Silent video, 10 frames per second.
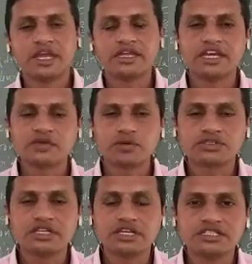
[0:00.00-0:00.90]
And that
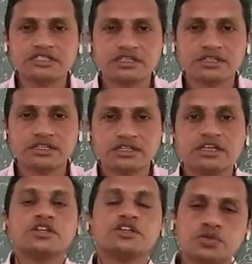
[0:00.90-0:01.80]
was his
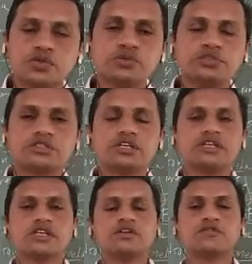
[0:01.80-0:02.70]
two literary